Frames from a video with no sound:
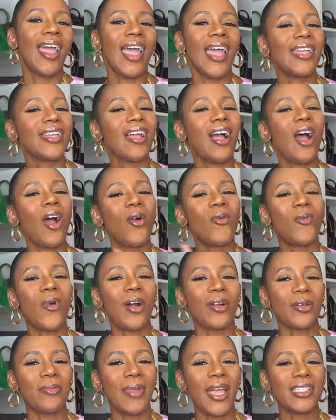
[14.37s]
Hey y'all,
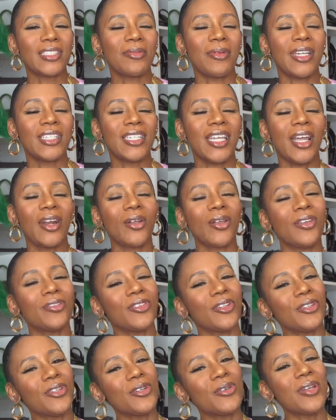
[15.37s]
welcome back to my channel. If
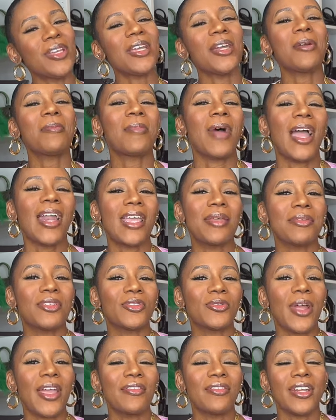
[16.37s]
you're new here, my name is
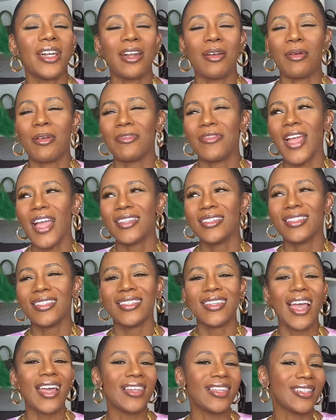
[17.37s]
Raven and I'm a fashion
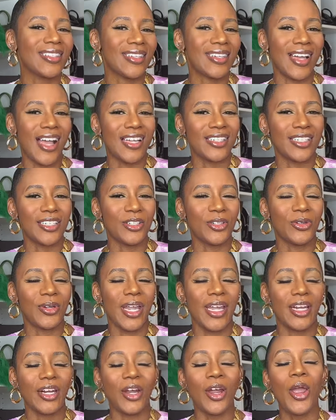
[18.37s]
stylist and content
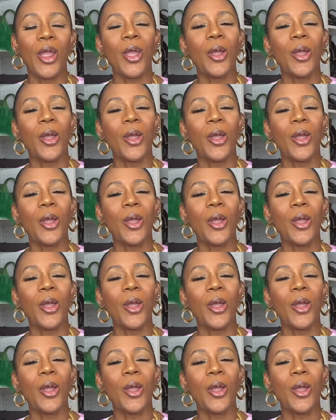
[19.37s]
creator.